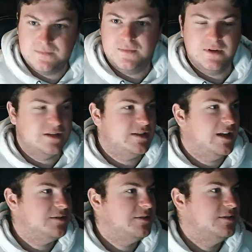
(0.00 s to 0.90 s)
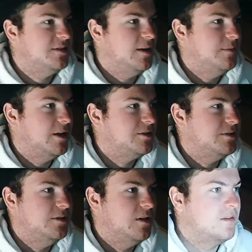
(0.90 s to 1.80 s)
Then now's a good time to
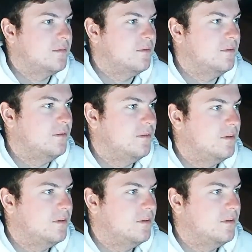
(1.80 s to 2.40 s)
actually go through